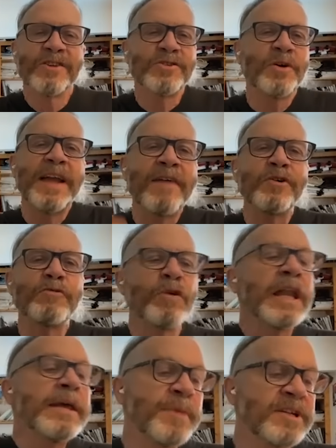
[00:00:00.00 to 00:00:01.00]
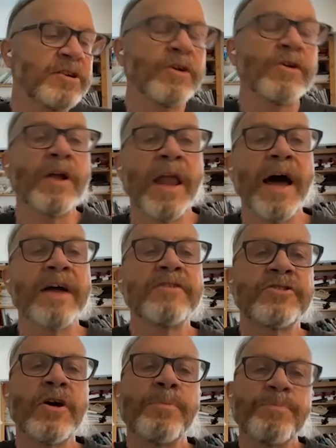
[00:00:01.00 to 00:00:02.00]
So it never really materialized.
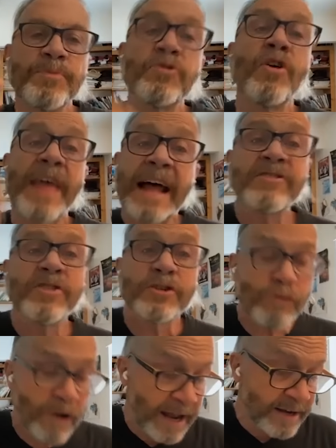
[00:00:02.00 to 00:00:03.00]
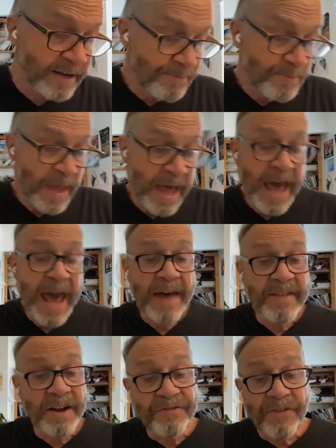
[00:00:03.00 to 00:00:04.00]
So that's a trend.
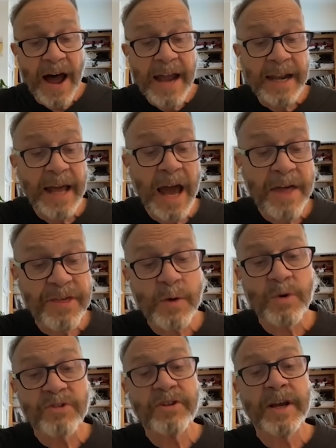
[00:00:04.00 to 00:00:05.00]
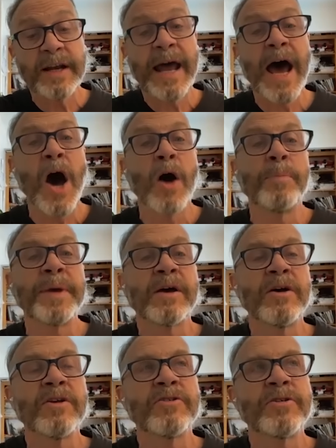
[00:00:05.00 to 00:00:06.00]
And then finally, I think we're seeing now
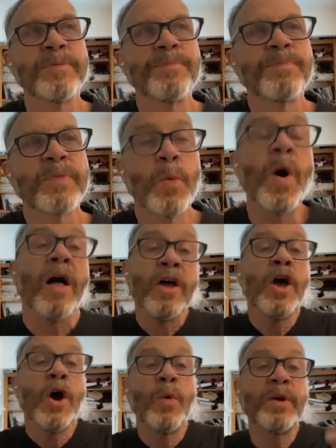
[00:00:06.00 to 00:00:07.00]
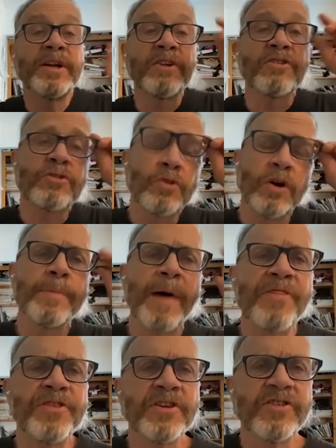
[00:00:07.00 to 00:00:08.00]
because, well, we did a story
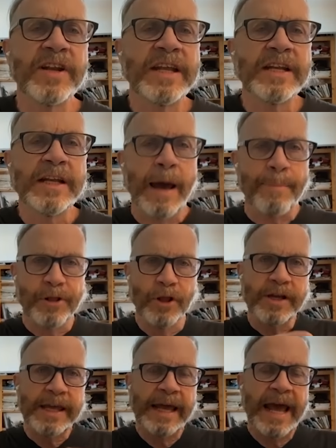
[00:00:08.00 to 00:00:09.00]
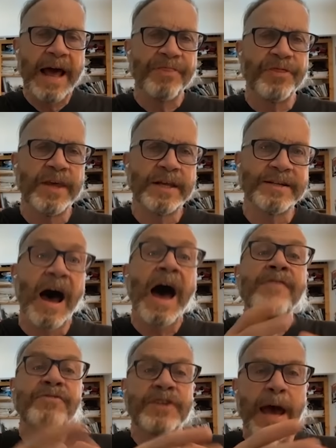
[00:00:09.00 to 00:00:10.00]
about this in in-depth, looking at the
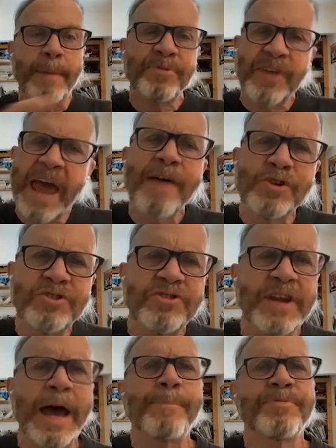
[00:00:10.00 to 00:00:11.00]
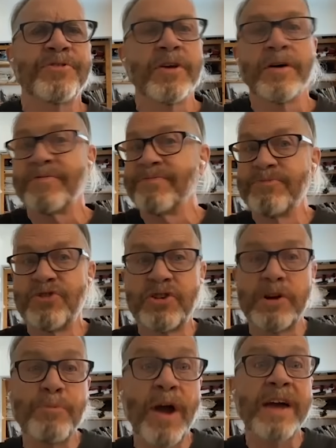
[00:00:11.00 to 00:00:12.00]
dive depths, average depths of
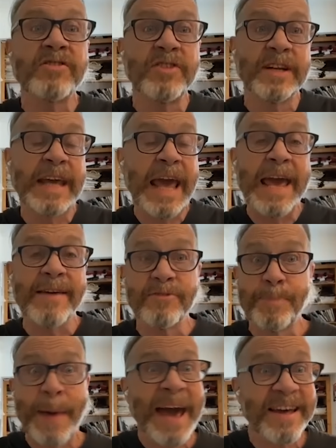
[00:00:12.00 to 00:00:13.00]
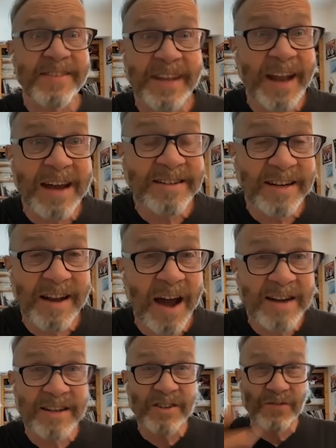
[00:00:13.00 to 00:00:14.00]
shipwrecks and caves back in the
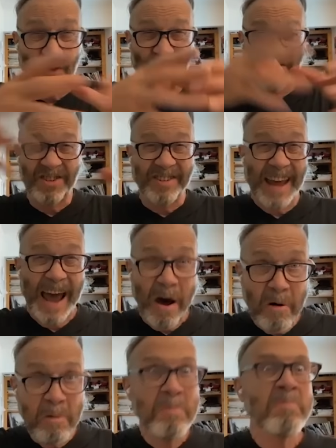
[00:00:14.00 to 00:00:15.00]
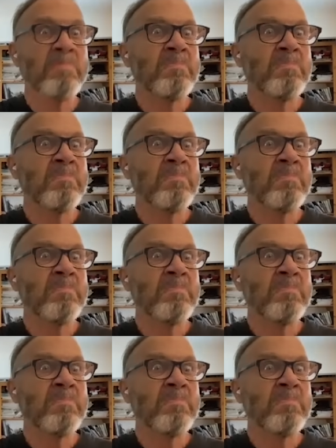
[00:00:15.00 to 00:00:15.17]
1990s versus now.